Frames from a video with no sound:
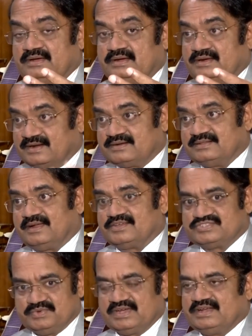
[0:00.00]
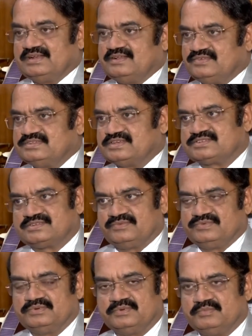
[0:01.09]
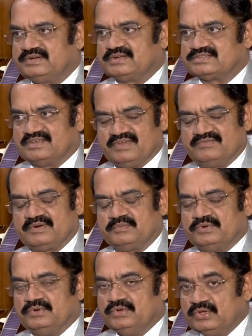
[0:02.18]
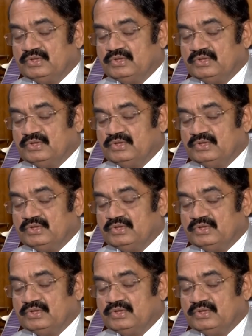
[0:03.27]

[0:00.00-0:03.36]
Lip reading: not the launch vehicle, just a few meters away from you.